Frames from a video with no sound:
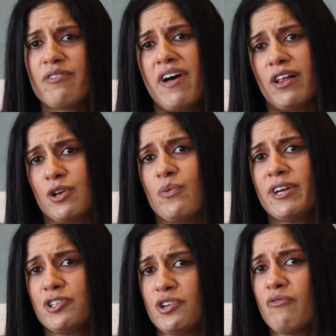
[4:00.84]

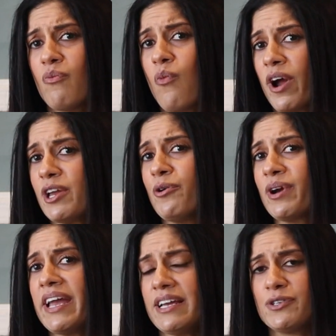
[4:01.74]
evaluation of what your
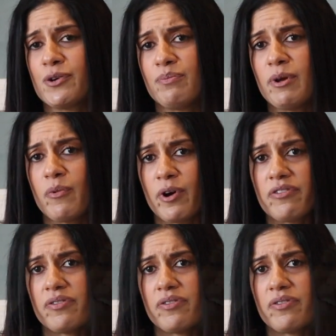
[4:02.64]
case could be worth.